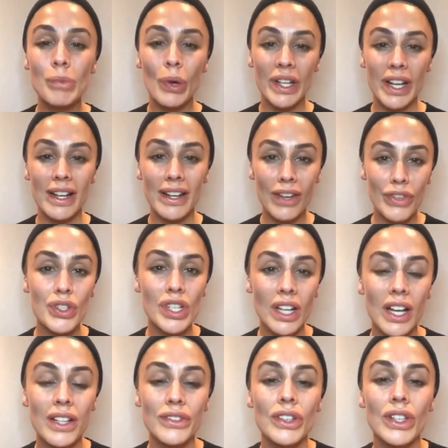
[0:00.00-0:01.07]
I'd love you to kind of
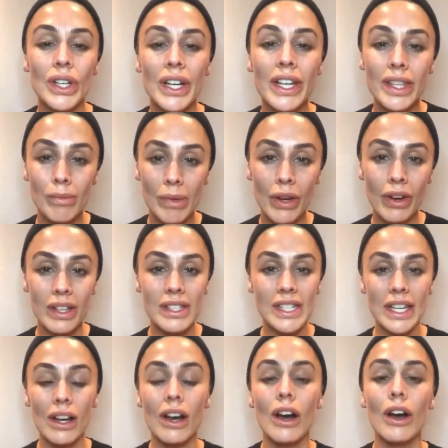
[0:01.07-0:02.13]
look in the mirror and see a
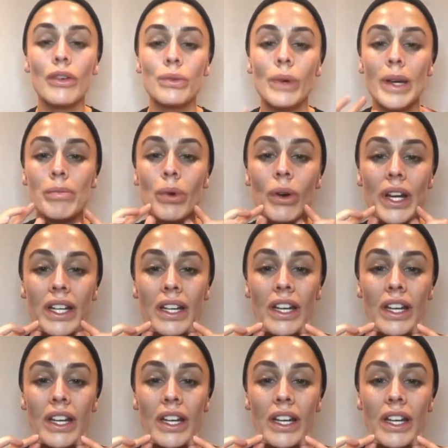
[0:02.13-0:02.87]
halfway point.